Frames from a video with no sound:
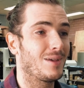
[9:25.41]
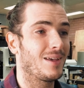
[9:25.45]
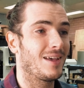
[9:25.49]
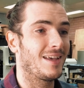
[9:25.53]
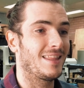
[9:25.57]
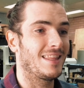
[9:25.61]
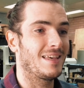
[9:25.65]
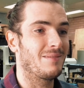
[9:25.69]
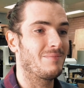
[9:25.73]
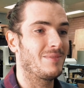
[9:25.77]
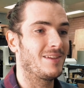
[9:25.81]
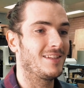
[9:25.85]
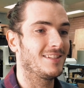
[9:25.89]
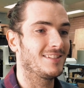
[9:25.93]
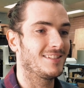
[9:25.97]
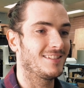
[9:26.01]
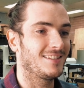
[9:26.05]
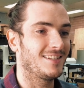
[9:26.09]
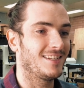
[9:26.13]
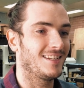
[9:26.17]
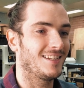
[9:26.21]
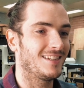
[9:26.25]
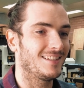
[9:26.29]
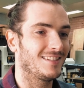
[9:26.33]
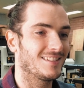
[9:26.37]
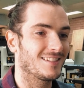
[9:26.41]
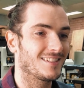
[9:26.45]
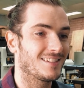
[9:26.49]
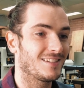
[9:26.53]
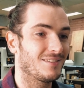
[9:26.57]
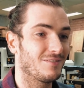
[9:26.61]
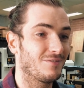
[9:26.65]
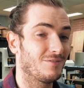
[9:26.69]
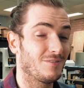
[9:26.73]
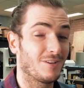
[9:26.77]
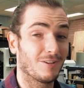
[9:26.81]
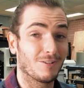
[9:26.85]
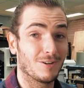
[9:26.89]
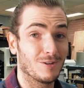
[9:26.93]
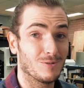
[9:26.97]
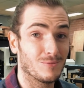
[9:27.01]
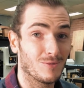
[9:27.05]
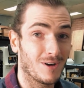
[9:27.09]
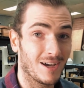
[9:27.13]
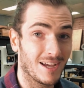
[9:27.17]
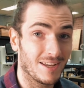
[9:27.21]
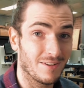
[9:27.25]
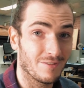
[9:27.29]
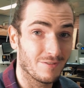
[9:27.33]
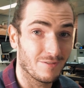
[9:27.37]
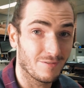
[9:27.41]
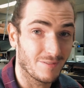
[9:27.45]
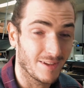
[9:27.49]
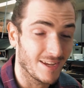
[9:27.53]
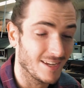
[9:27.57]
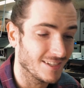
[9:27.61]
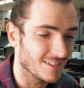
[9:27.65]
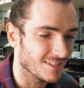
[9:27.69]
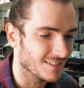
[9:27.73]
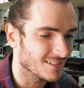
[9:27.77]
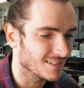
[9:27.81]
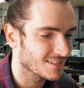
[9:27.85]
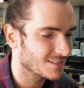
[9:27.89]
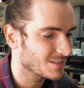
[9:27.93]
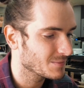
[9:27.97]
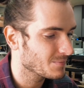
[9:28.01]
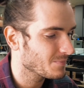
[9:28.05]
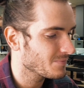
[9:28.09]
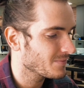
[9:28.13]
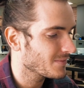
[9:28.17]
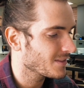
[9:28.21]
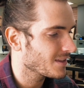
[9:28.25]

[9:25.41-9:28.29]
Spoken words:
and that means it needs very wide feeders.